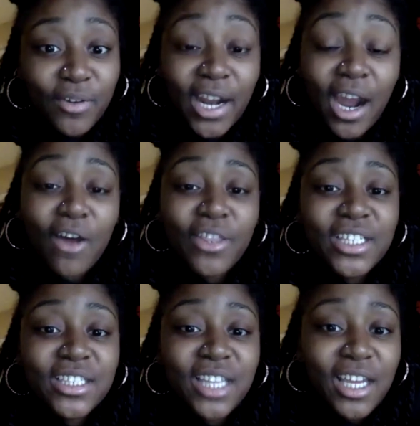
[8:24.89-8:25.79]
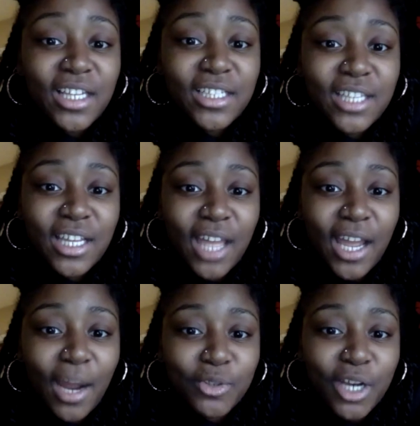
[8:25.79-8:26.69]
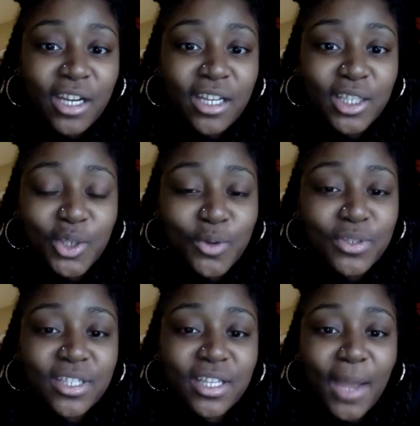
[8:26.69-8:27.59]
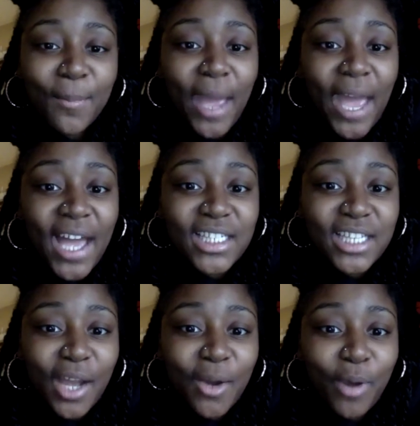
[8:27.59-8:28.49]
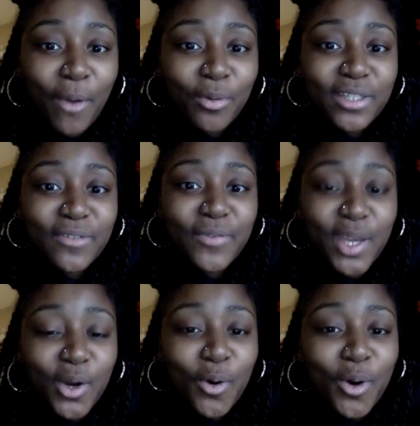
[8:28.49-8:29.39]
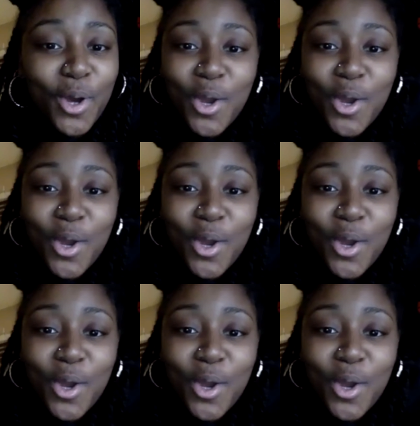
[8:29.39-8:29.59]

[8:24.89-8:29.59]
And I got all these things that, like, I'm trying to use to, like, mask, like, what I really feel